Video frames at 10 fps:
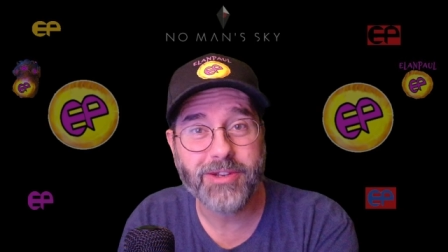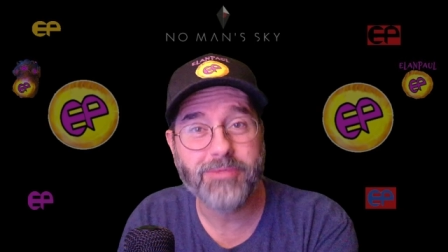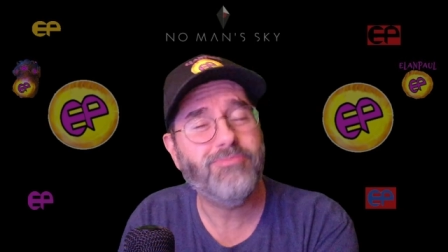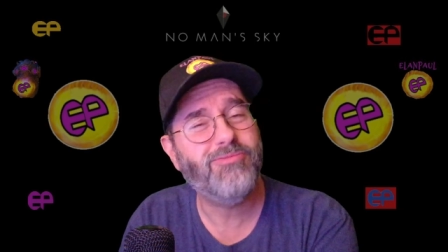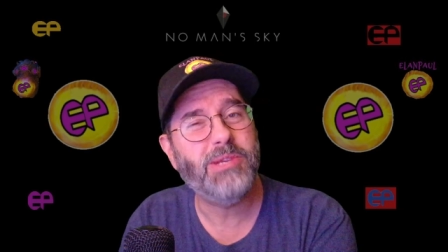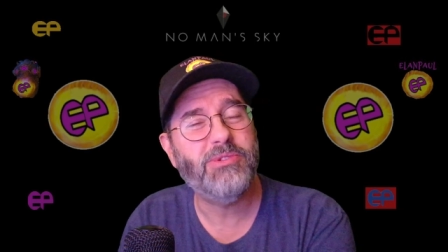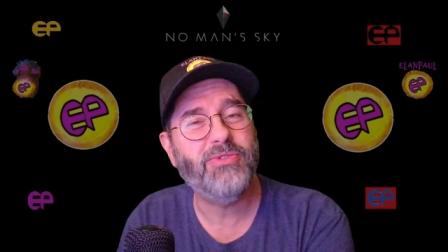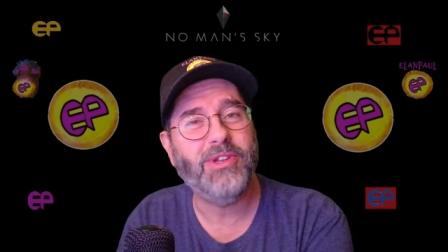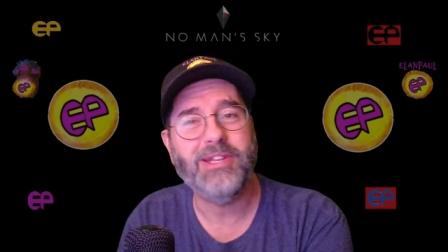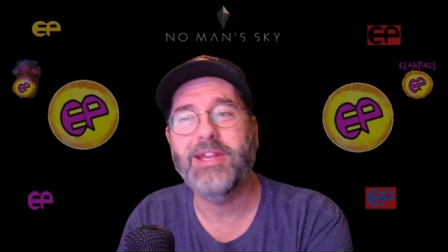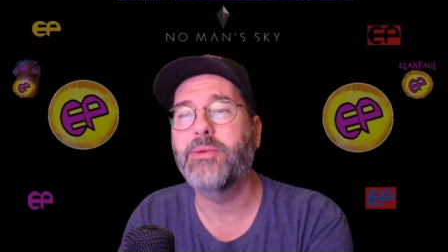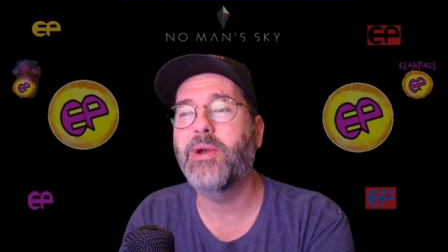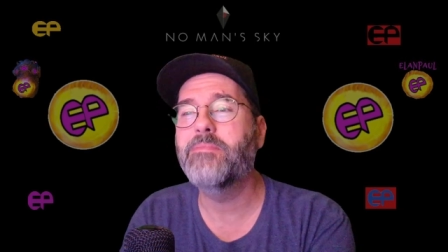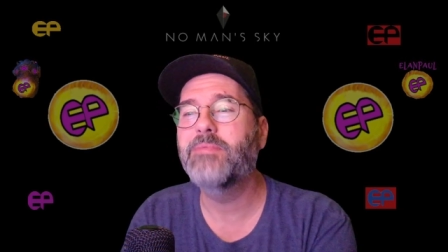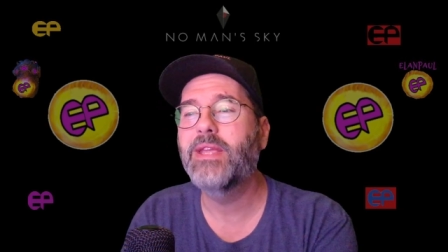It seems fitting,
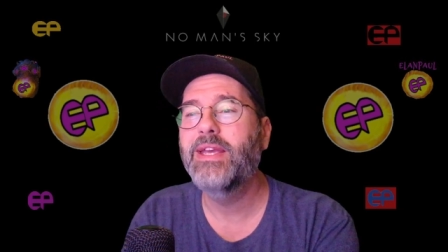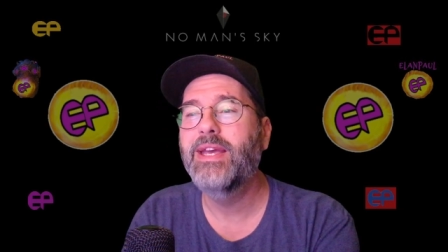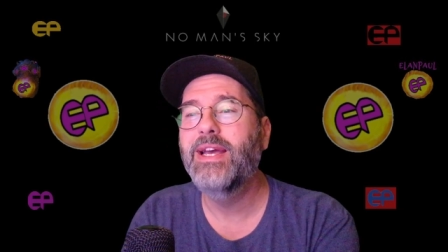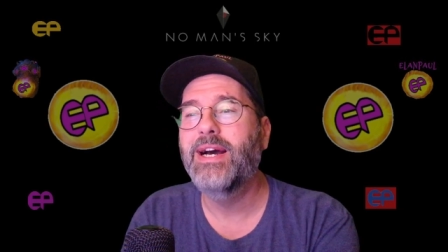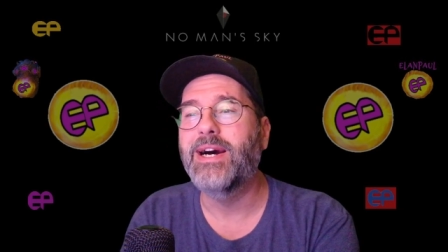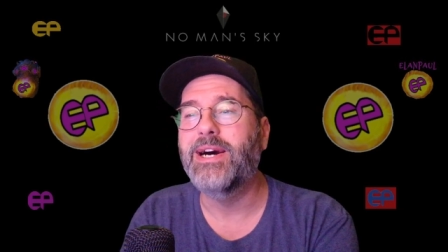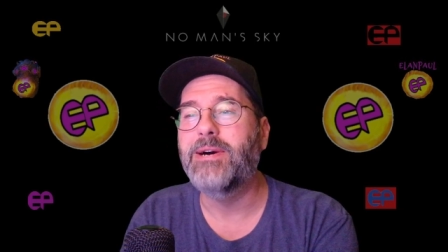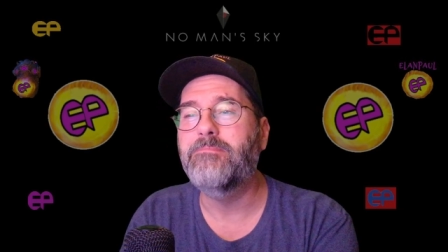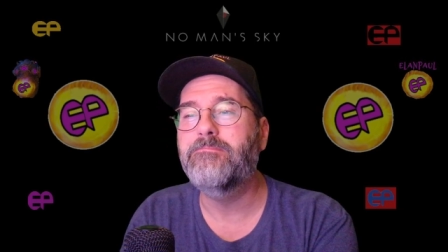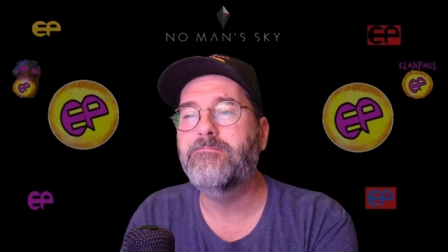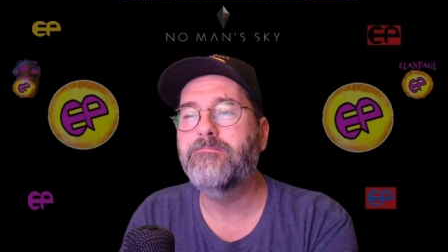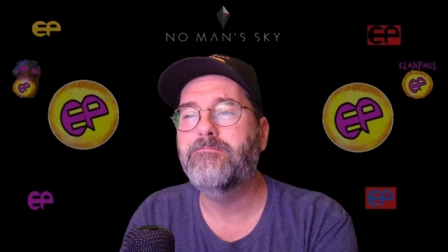anyway.